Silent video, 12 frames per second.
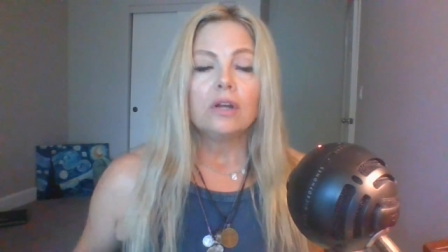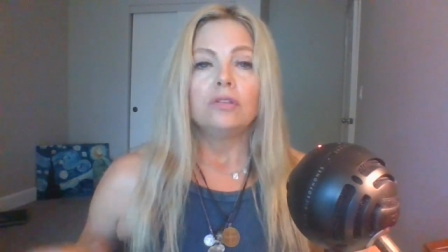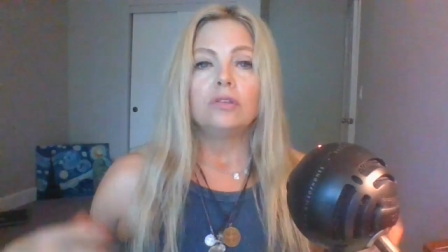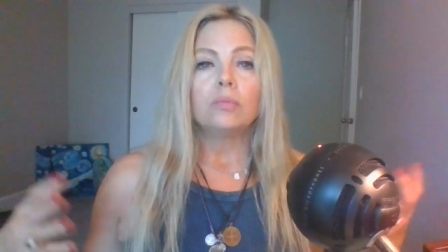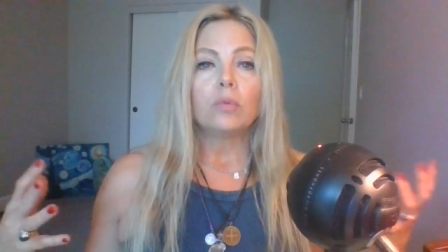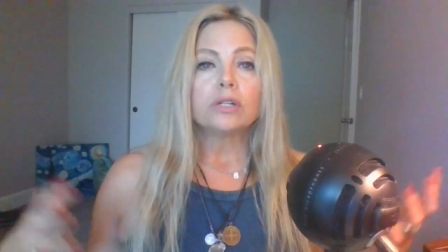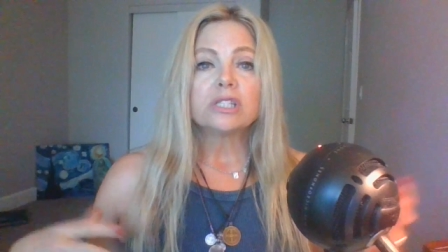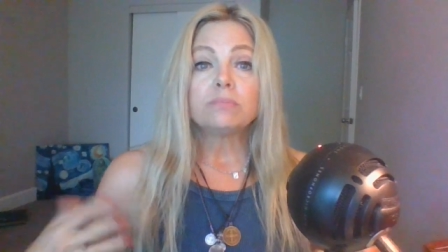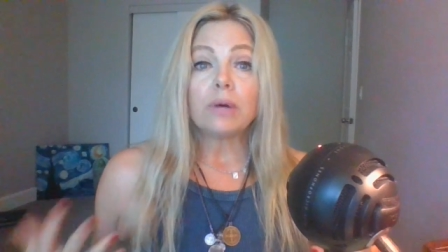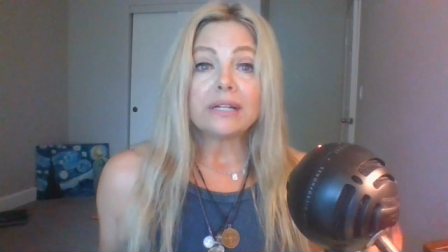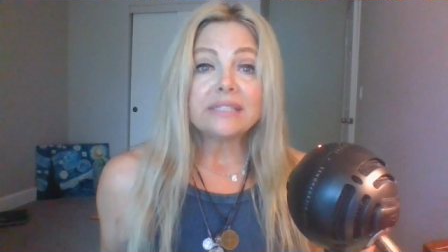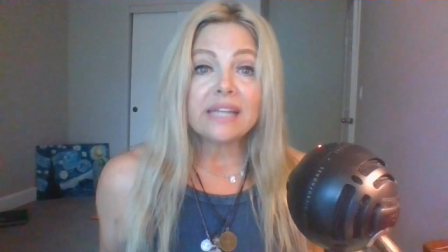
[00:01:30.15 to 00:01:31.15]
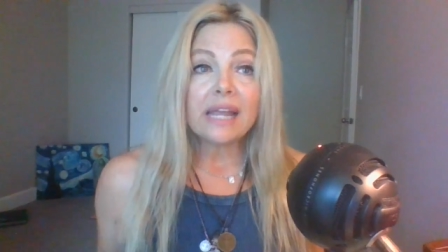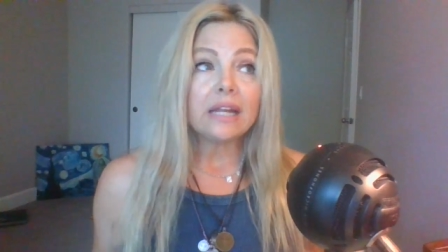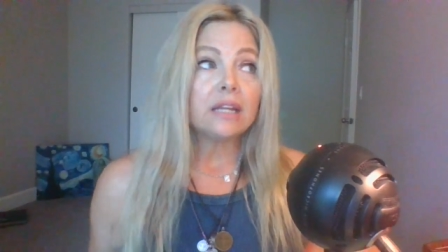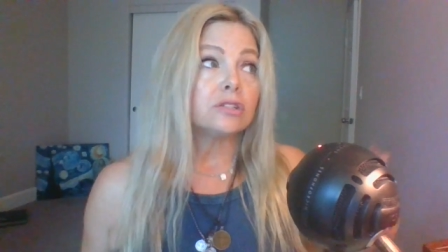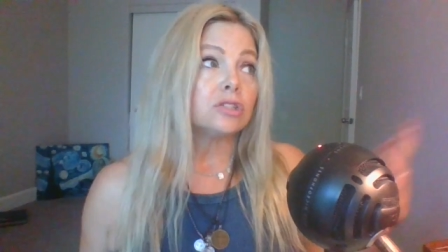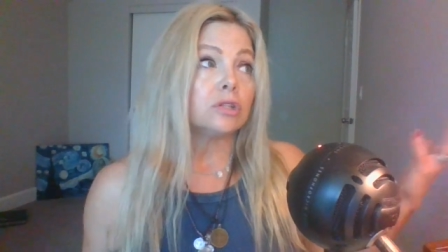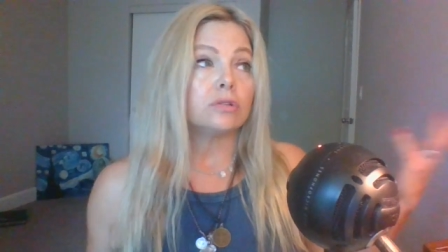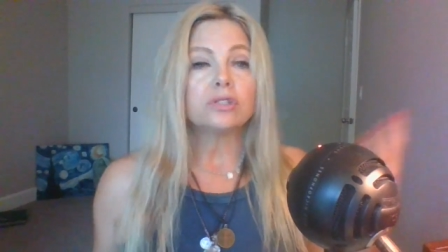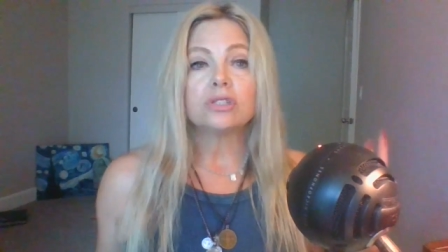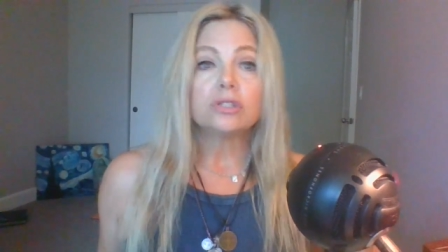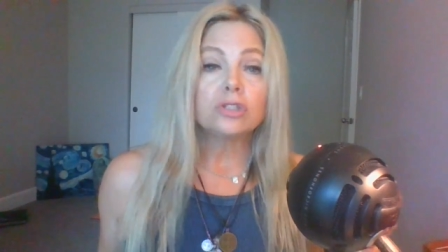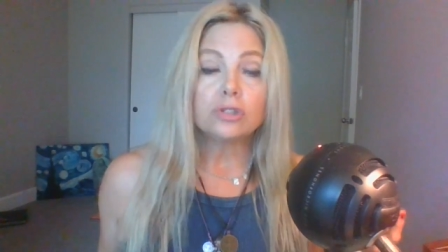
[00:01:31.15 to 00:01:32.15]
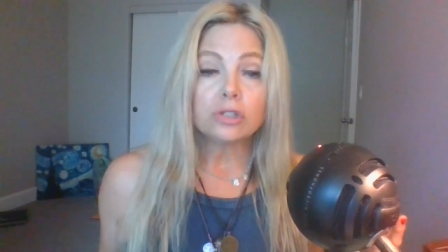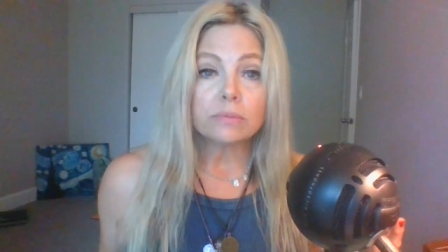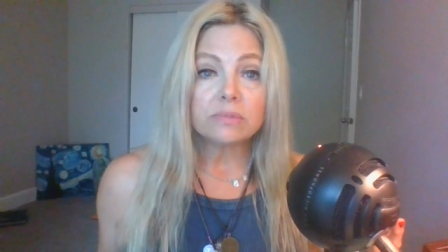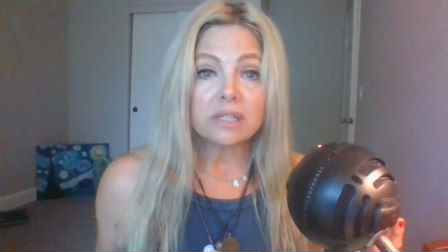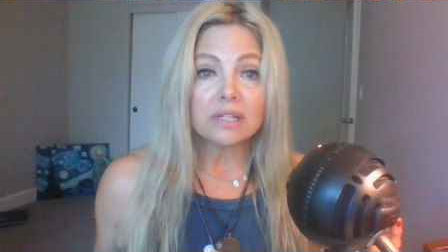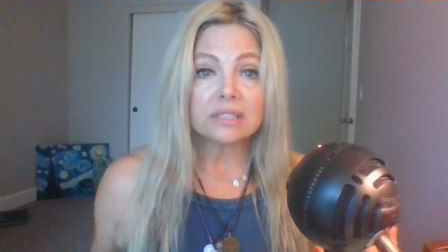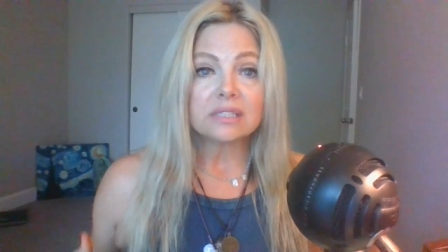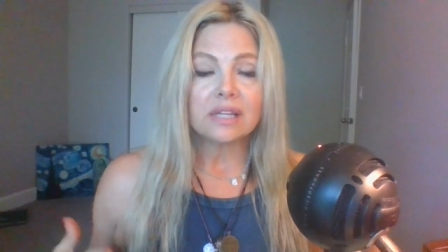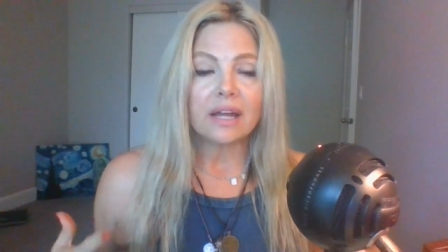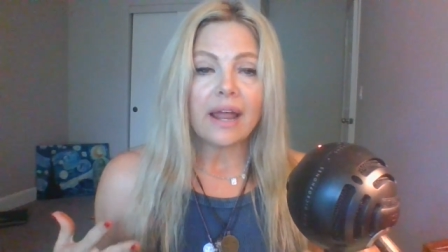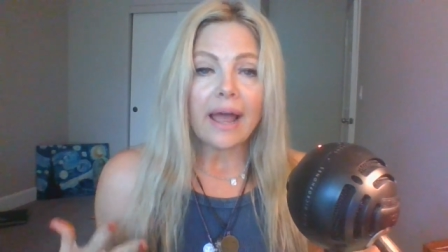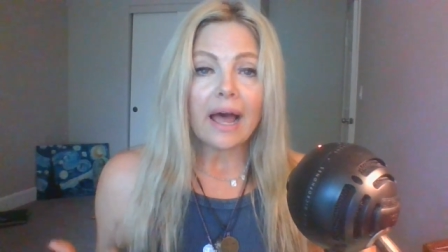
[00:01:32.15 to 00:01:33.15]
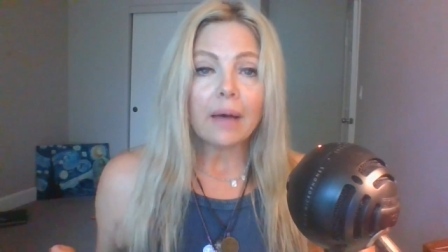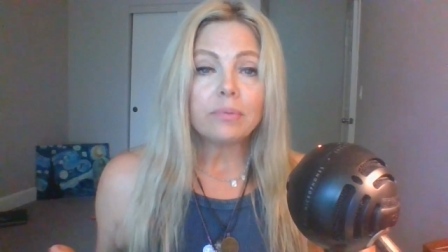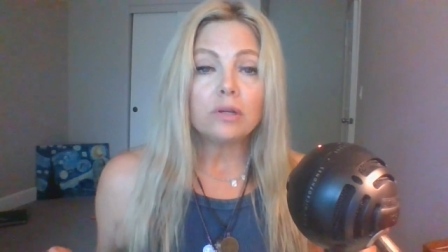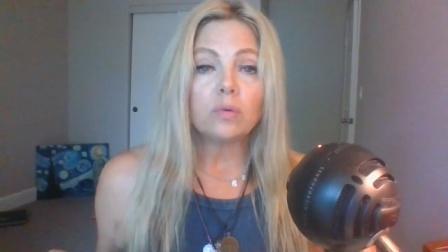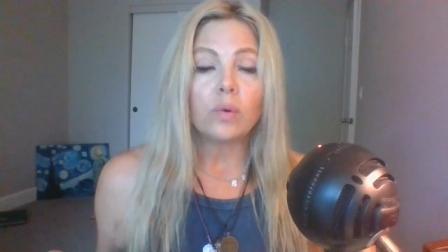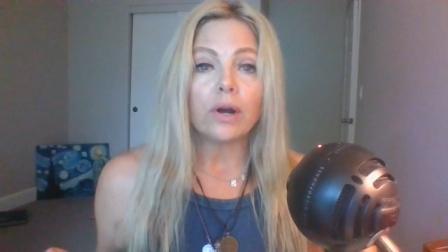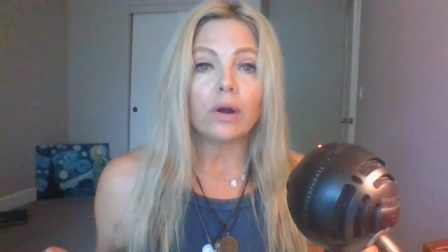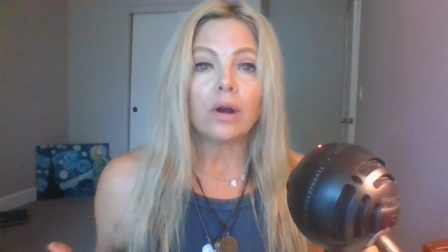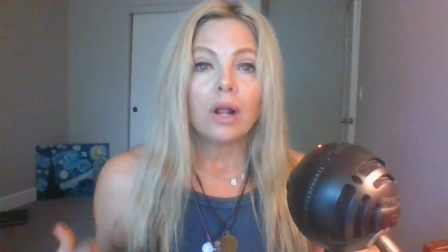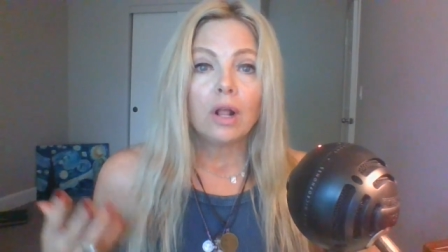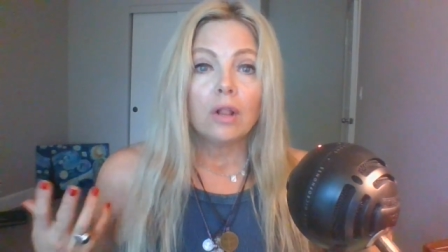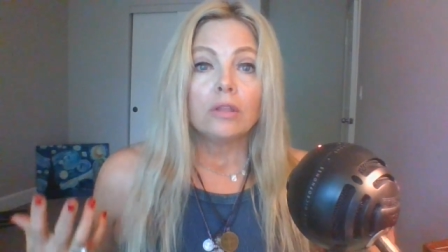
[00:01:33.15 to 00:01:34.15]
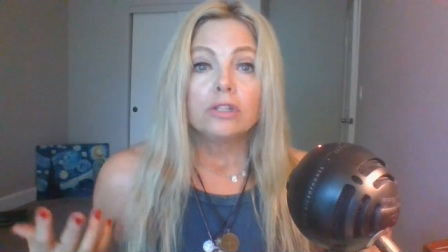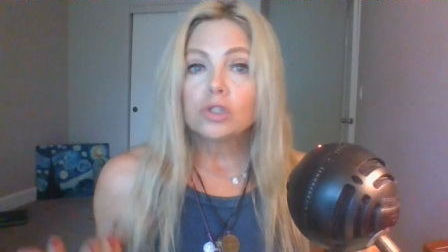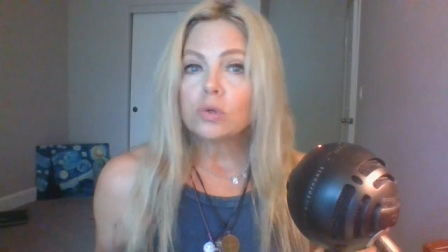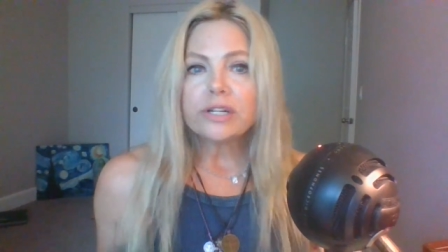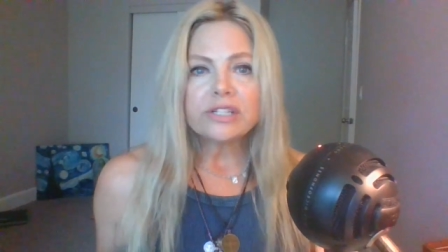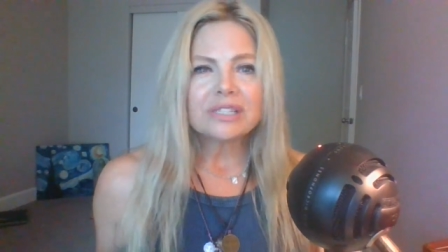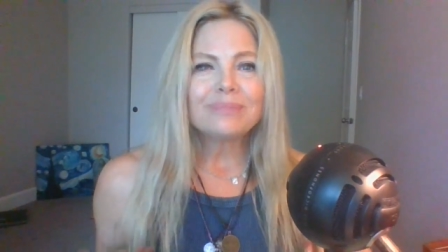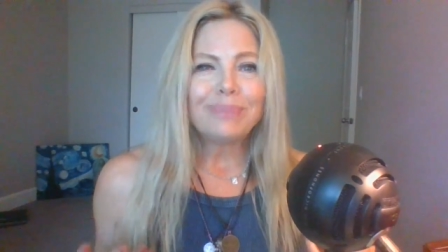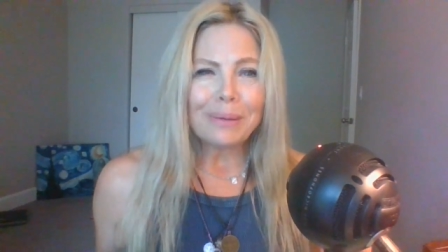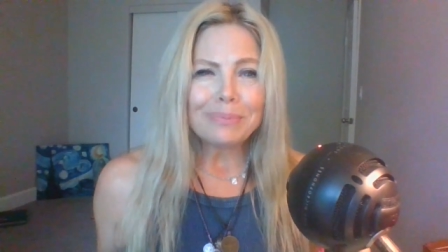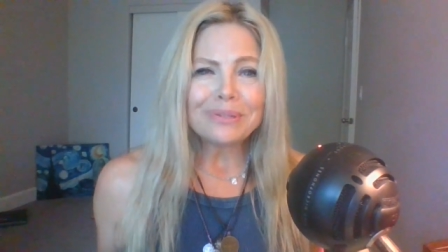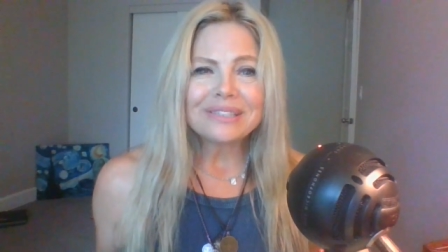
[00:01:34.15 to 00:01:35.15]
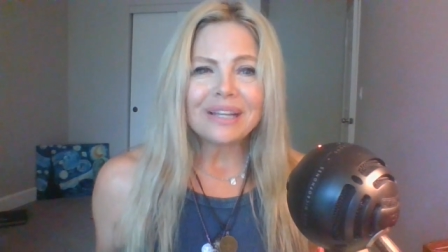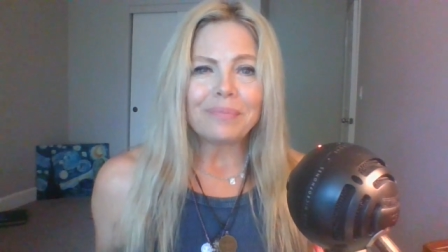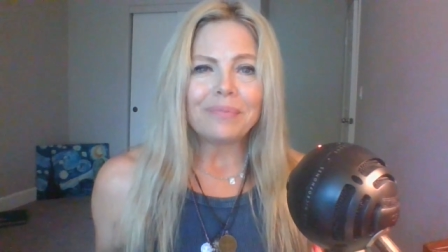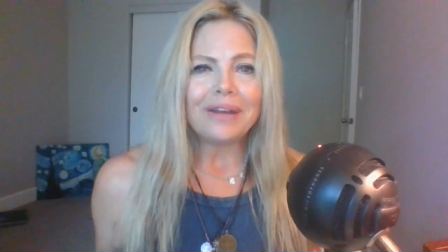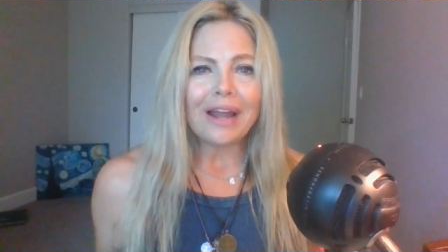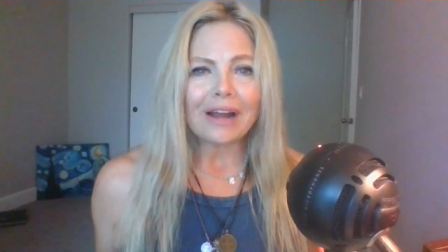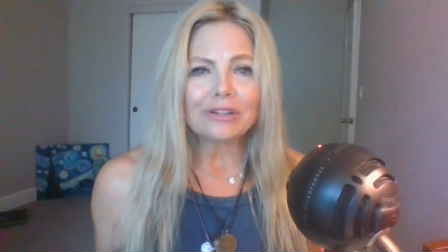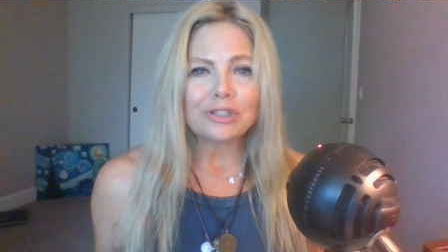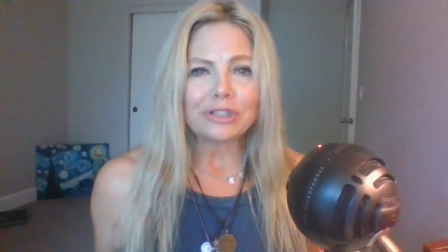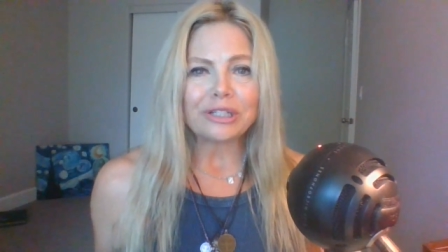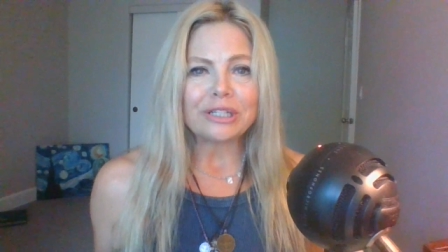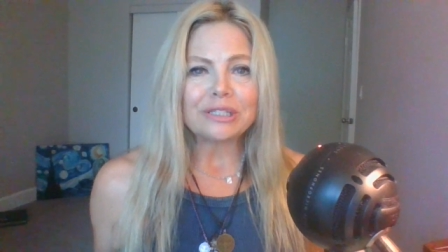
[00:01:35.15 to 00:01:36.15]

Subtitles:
the more spontaneous those circumstances that happen where joy just bubbles up naturally.